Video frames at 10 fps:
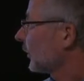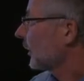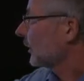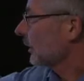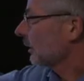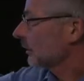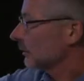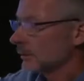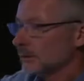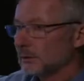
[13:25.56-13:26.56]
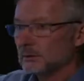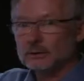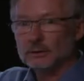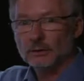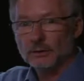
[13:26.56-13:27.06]
start here
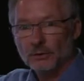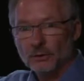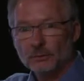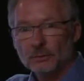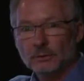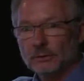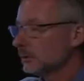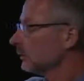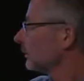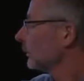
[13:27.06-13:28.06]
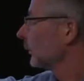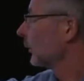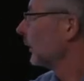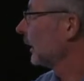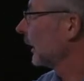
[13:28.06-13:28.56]
on top,
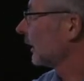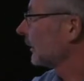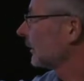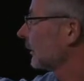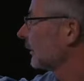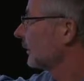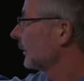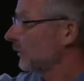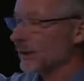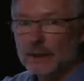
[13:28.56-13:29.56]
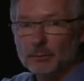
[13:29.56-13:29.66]
looking at the